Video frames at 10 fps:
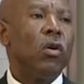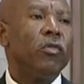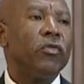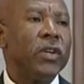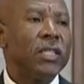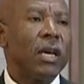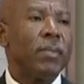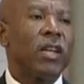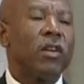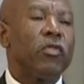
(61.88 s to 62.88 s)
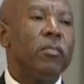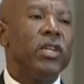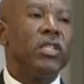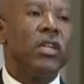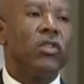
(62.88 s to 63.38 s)
of fixed capital
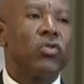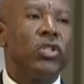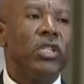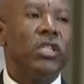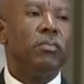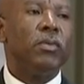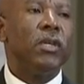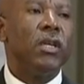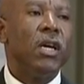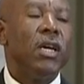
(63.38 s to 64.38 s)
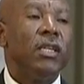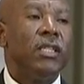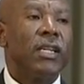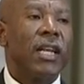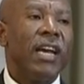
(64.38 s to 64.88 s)
formation to GDP
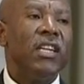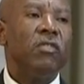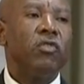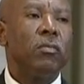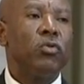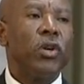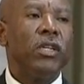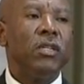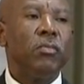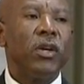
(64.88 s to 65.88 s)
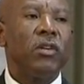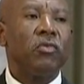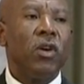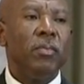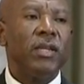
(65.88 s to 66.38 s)
declining from
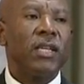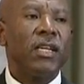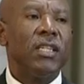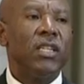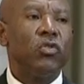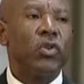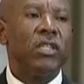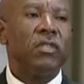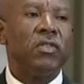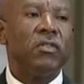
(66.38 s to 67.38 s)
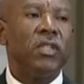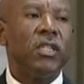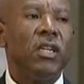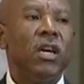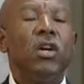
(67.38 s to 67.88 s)
20.4% in
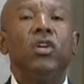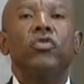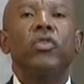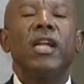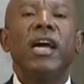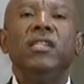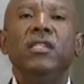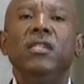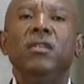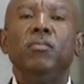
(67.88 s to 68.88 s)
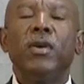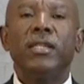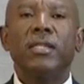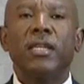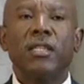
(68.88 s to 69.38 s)
2015 to
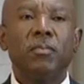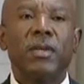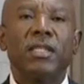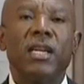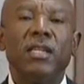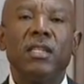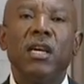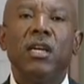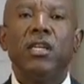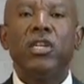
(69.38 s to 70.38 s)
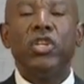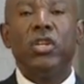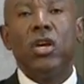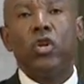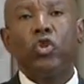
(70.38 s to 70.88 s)
19.6%
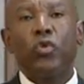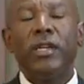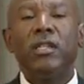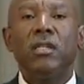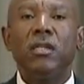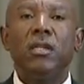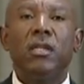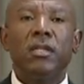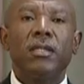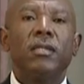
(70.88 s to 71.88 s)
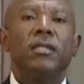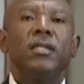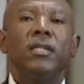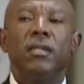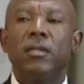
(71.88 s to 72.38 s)
in 2016.